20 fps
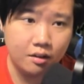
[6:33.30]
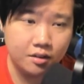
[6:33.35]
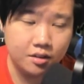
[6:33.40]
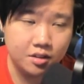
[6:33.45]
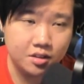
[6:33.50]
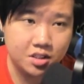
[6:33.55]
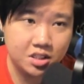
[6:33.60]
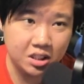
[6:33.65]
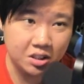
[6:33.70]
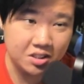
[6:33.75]

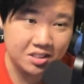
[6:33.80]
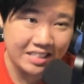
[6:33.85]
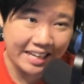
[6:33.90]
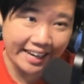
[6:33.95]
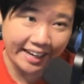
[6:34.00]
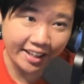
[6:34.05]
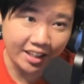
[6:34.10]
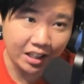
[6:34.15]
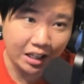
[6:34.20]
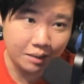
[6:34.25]

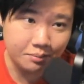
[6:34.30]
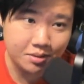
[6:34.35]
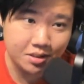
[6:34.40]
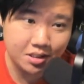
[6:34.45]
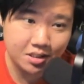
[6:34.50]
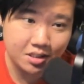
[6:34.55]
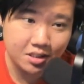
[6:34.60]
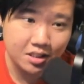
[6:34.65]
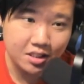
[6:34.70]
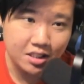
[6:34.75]

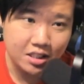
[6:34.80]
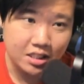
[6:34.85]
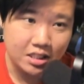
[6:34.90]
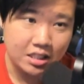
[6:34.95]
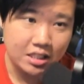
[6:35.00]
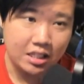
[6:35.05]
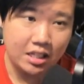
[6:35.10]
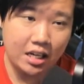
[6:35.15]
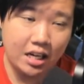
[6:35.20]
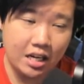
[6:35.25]
Cyclops,
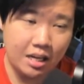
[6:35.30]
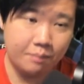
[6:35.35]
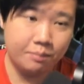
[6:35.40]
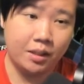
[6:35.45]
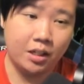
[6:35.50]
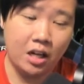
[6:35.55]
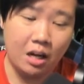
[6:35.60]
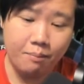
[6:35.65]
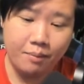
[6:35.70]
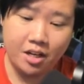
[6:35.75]
the
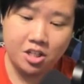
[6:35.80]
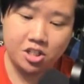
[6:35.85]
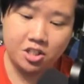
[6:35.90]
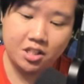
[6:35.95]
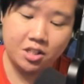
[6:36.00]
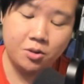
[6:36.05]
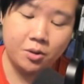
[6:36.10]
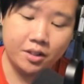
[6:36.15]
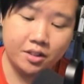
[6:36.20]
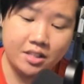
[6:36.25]
combination
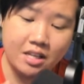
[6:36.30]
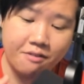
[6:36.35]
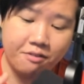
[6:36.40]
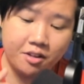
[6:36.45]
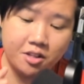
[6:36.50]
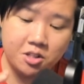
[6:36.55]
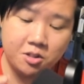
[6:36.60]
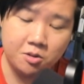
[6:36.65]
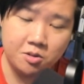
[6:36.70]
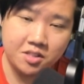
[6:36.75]
that you can
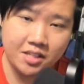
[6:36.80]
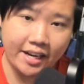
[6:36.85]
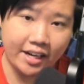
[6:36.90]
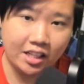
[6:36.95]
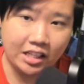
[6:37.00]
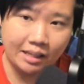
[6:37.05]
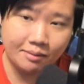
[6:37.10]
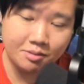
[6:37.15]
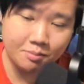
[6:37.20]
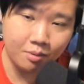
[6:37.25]
definitely do:
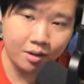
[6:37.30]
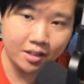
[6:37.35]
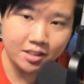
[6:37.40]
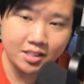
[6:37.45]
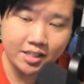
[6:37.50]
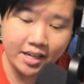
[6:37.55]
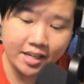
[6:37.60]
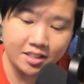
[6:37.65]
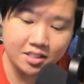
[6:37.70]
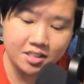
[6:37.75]
Cyclops
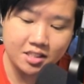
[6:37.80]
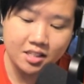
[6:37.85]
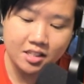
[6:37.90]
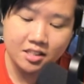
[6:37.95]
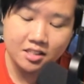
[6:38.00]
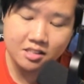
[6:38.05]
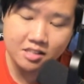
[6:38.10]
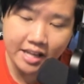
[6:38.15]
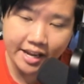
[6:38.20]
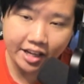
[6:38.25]
Brontes,
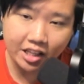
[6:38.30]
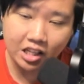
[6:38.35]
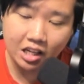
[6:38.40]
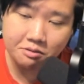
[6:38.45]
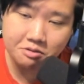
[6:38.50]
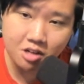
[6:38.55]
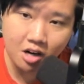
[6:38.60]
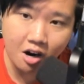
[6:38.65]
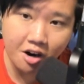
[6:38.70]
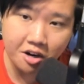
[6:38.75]

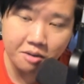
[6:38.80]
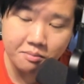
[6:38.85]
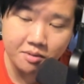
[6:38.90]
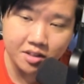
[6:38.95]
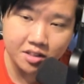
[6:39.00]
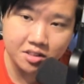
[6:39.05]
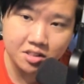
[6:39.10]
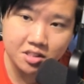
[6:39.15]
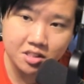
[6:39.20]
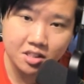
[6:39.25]
Cyclops
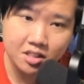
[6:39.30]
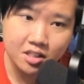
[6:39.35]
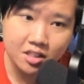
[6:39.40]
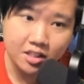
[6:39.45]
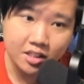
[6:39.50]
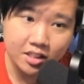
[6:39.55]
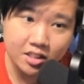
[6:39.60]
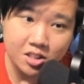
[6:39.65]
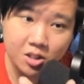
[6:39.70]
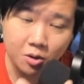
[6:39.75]
Artemis,
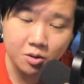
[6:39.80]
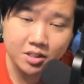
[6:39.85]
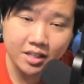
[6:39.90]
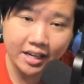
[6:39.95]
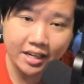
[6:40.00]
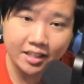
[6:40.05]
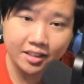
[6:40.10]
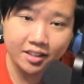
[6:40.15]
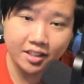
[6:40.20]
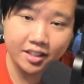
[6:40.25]
those
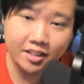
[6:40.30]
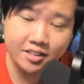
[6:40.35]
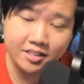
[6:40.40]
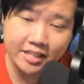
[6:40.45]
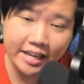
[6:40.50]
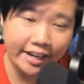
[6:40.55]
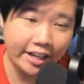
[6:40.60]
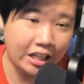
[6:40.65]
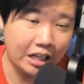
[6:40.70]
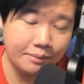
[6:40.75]
kind of things,
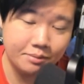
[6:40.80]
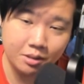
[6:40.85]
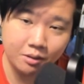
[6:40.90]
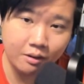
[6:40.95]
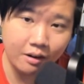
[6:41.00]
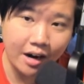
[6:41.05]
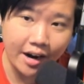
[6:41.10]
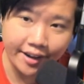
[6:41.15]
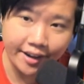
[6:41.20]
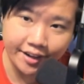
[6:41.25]
Cyclops
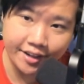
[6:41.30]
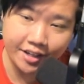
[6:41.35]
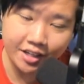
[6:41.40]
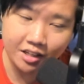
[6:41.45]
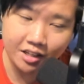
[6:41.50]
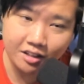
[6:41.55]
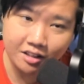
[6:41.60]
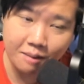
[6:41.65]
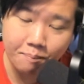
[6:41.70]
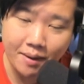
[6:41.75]

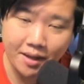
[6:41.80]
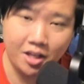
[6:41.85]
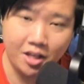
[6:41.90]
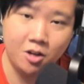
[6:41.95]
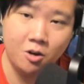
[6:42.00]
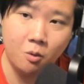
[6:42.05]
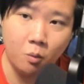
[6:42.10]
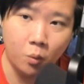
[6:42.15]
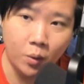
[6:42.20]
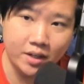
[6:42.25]
Orion, depending
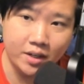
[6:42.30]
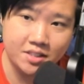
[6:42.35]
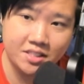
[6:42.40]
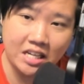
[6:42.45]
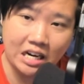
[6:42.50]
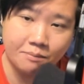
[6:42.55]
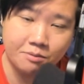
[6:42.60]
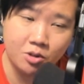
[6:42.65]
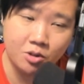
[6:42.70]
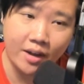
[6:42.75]
on what
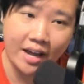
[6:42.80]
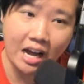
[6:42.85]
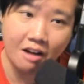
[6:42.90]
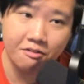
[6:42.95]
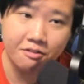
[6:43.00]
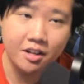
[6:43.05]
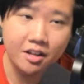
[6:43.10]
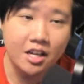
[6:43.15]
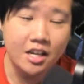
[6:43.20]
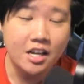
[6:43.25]
setups you
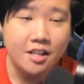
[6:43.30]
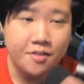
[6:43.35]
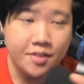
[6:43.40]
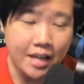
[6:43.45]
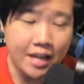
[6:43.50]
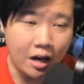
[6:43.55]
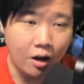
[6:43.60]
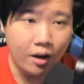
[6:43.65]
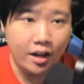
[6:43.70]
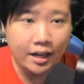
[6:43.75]
have.
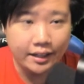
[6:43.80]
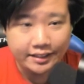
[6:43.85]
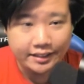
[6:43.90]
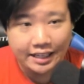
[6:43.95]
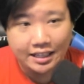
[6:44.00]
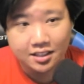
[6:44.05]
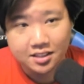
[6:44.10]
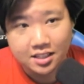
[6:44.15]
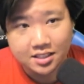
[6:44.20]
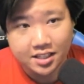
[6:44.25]
Now, at the
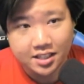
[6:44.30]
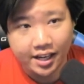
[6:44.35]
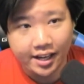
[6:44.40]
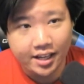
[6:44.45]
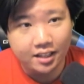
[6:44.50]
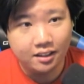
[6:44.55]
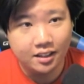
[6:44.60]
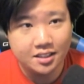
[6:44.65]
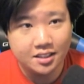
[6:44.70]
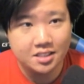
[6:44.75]
end of the
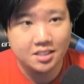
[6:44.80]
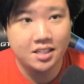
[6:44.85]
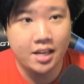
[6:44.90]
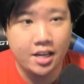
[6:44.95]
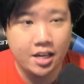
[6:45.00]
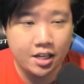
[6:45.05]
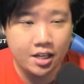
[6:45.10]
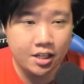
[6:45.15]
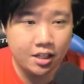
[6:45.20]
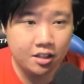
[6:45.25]
day, let's
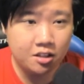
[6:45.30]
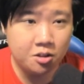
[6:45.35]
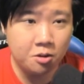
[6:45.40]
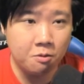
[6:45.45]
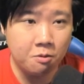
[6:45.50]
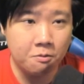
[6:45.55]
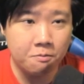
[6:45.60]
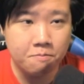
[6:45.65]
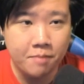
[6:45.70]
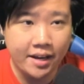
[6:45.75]
say
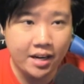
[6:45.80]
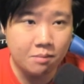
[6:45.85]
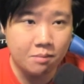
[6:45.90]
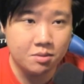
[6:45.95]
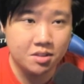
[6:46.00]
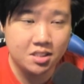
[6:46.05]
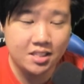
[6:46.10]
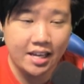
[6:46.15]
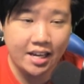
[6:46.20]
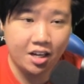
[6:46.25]
you've made a
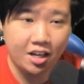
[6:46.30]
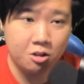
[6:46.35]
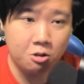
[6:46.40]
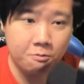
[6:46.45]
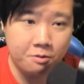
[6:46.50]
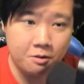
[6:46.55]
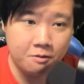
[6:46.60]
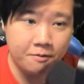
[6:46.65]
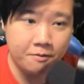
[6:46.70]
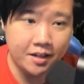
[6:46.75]
mistake and
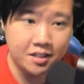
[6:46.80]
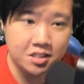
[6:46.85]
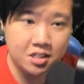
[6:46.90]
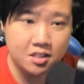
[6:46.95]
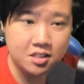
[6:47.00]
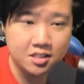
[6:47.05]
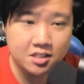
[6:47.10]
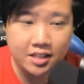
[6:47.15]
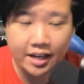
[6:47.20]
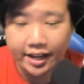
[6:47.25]
you've invested
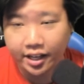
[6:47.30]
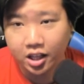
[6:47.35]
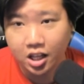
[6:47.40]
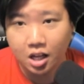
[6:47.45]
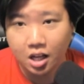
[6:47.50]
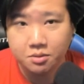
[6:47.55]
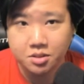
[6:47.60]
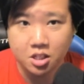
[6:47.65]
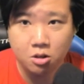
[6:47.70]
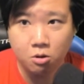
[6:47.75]
in
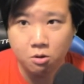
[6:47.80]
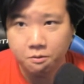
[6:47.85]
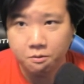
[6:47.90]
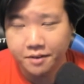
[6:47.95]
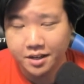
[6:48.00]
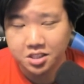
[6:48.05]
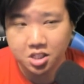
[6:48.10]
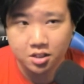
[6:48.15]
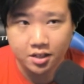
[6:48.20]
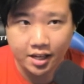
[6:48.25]
Cyclops and you
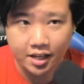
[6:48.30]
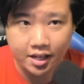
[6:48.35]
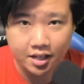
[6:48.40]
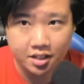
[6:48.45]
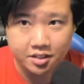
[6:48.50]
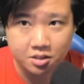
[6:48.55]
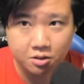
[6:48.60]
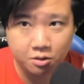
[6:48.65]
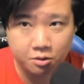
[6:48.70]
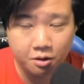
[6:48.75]
invested in
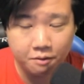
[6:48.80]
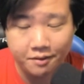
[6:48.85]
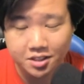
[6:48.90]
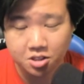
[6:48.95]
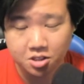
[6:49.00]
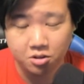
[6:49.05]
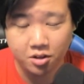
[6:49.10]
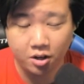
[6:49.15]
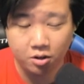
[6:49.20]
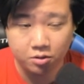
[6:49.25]
Hades or you
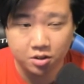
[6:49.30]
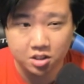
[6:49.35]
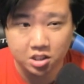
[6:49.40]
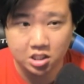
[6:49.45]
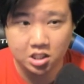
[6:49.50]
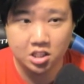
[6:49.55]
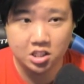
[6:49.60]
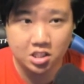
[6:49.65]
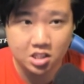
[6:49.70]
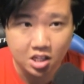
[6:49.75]
invested in
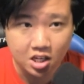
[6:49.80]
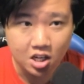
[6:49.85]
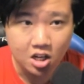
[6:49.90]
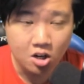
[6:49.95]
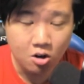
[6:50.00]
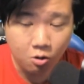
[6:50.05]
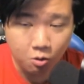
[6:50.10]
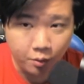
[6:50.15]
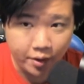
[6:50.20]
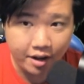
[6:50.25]
Odysseus
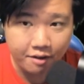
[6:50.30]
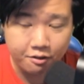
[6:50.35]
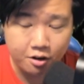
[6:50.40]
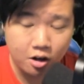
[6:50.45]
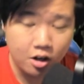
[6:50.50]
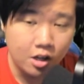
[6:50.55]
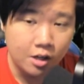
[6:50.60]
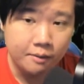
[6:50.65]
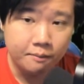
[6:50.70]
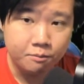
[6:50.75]
or
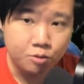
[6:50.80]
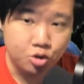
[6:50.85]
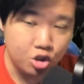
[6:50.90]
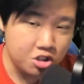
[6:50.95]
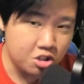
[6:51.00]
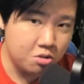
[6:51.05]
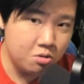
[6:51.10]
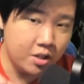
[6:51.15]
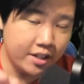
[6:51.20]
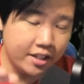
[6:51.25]
whatever.
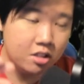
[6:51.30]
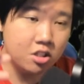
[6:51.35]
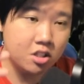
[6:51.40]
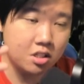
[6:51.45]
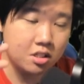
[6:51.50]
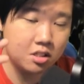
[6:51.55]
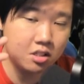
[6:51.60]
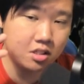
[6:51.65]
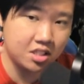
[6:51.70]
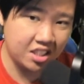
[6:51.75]
You can
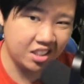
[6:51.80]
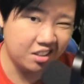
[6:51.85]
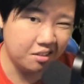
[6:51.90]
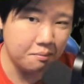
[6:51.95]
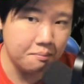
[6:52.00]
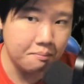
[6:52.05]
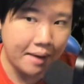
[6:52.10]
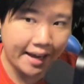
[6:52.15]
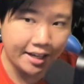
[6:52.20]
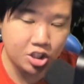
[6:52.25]
just still
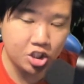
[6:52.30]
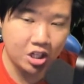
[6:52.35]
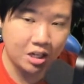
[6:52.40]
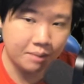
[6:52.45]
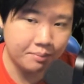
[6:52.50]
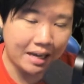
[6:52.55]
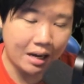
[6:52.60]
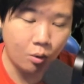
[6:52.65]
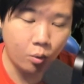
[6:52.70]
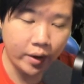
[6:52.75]
match it
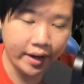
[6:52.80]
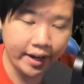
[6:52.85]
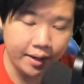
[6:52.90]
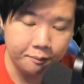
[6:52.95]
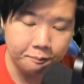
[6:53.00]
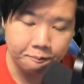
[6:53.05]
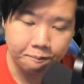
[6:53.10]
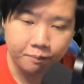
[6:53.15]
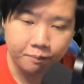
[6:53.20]
up that way,